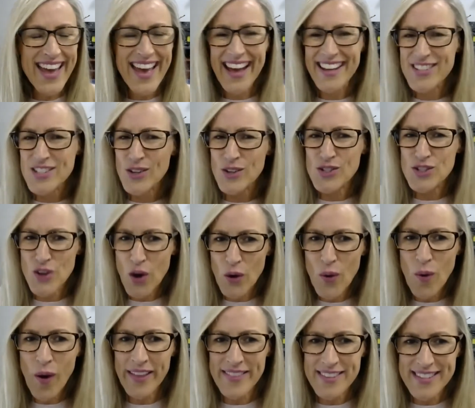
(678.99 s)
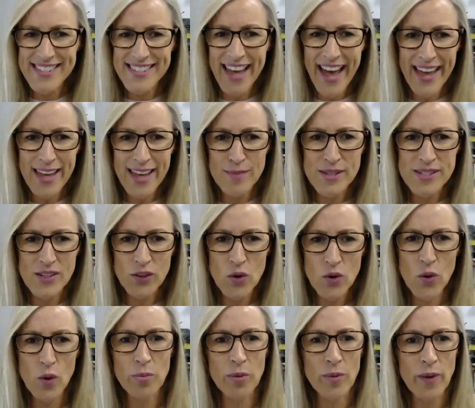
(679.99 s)
And so it's not quite the same as a
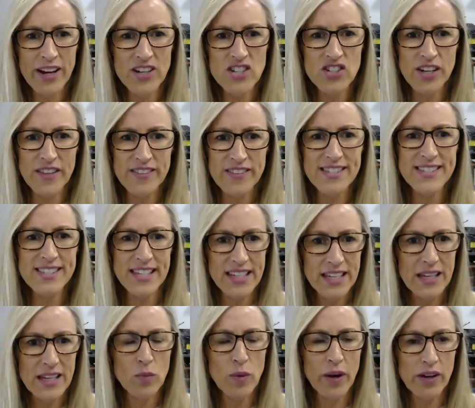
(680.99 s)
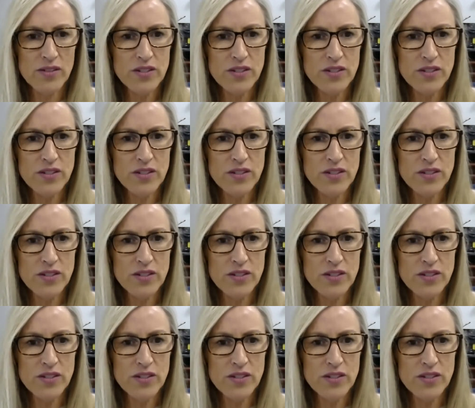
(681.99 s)
corporation in the city, where if you